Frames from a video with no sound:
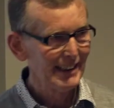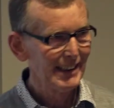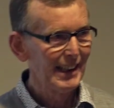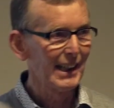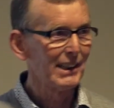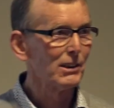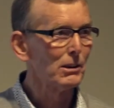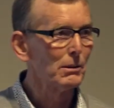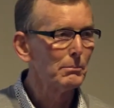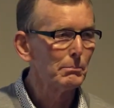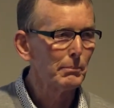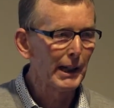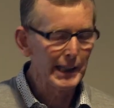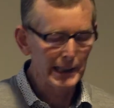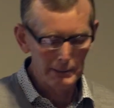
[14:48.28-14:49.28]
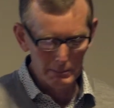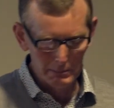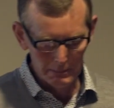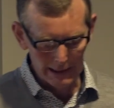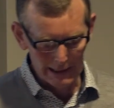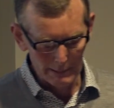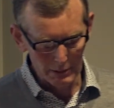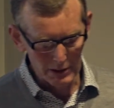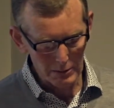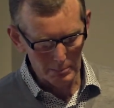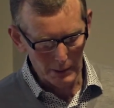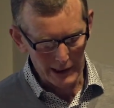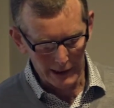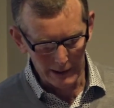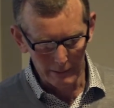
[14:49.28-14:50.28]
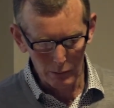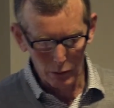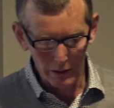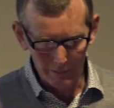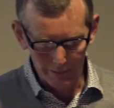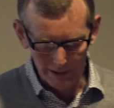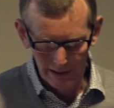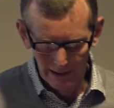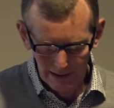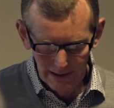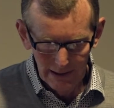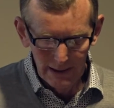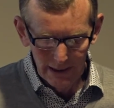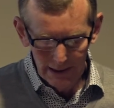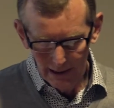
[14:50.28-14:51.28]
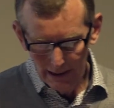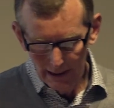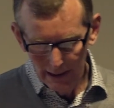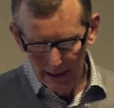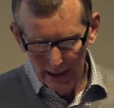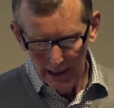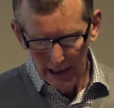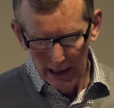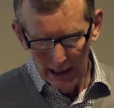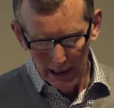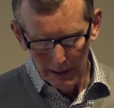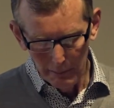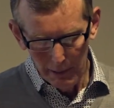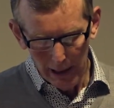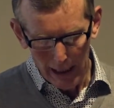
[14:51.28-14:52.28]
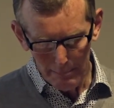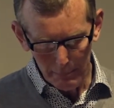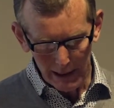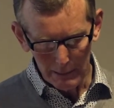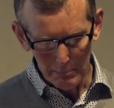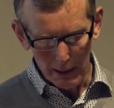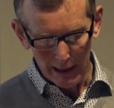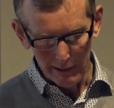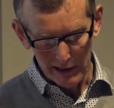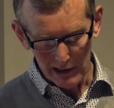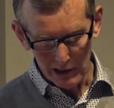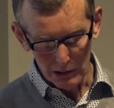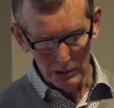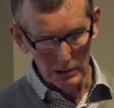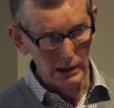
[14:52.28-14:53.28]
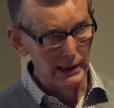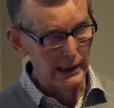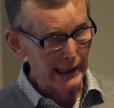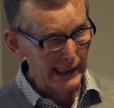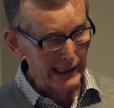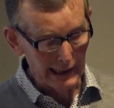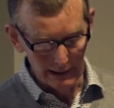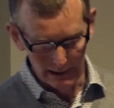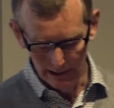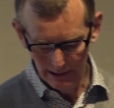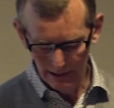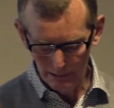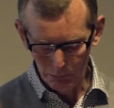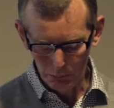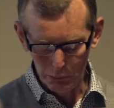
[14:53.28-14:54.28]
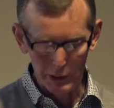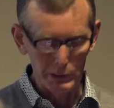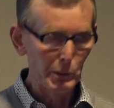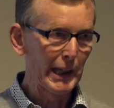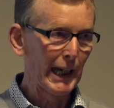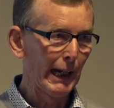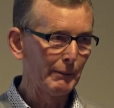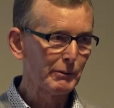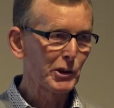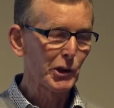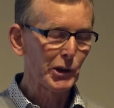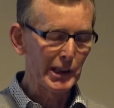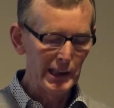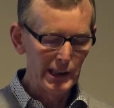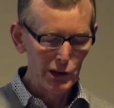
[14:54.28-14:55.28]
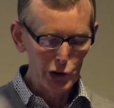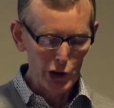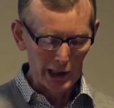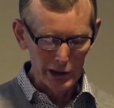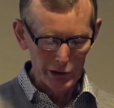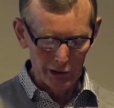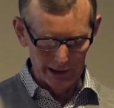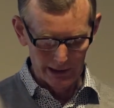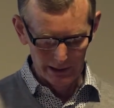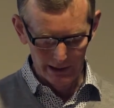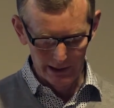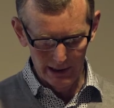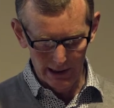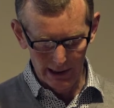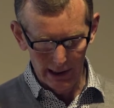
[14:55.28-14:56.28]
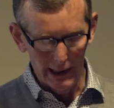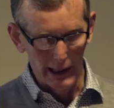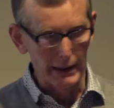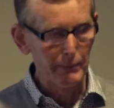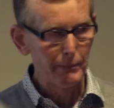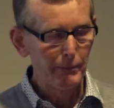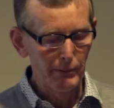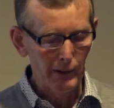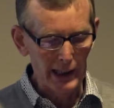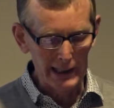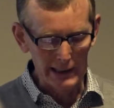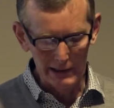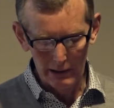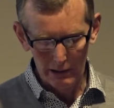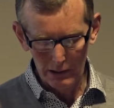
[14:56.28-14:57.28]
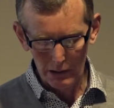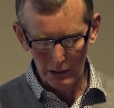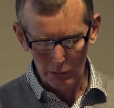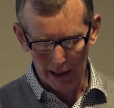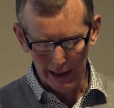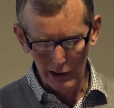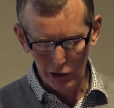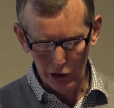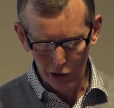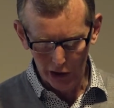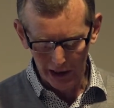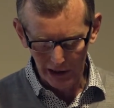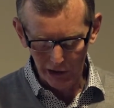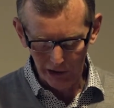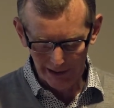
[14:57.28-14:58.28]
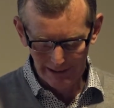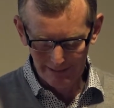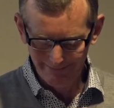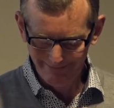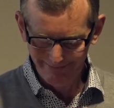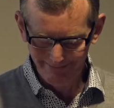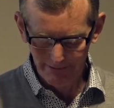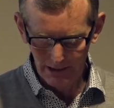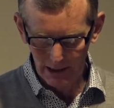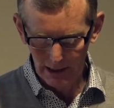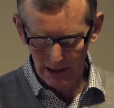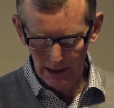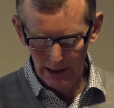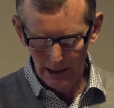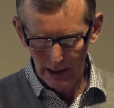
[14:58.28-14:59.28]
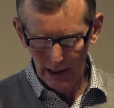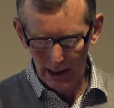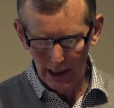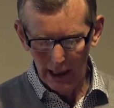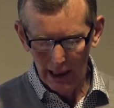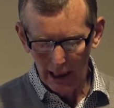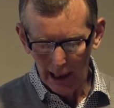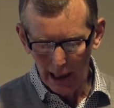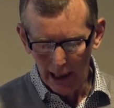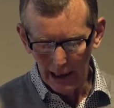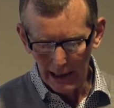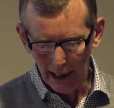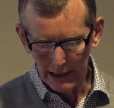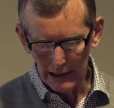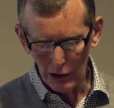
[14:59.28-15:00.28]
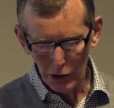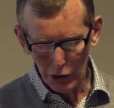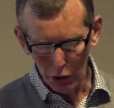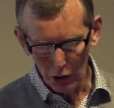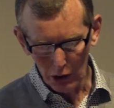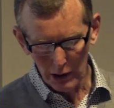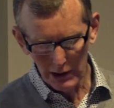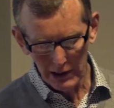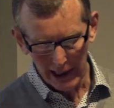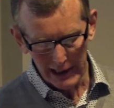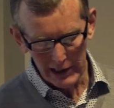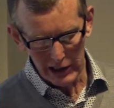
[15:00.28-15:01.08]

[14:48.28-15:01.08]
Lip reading: Hello, my name is Michael Griffin. I'm happily married to Lena. We have 3 children and 5 grandchildren. I'd had a stroke 10